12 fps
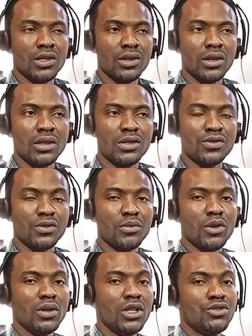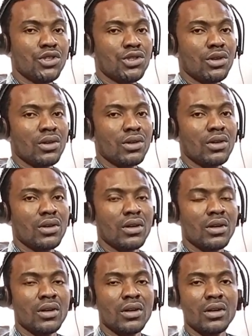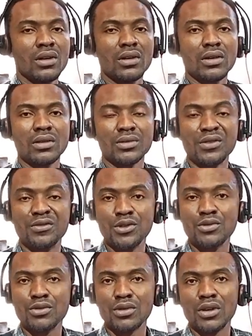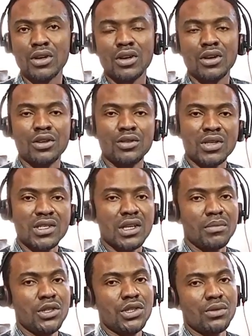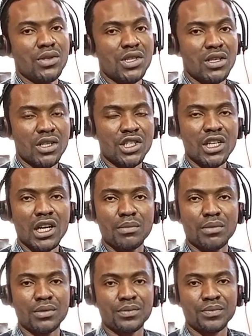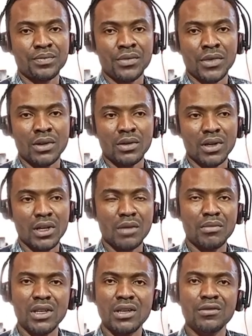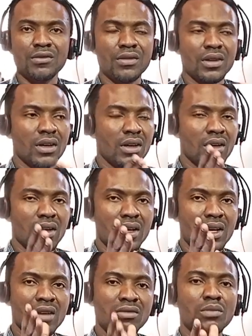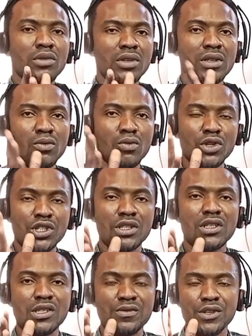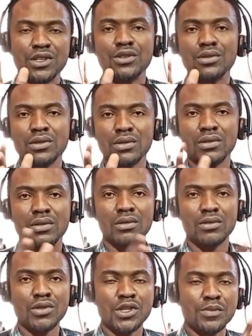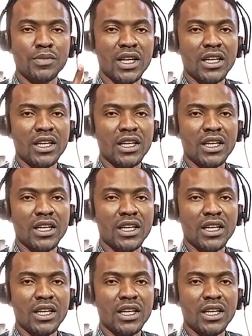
it's from your literature review you establish a research gap. Okay, I believe everybody watching this video who is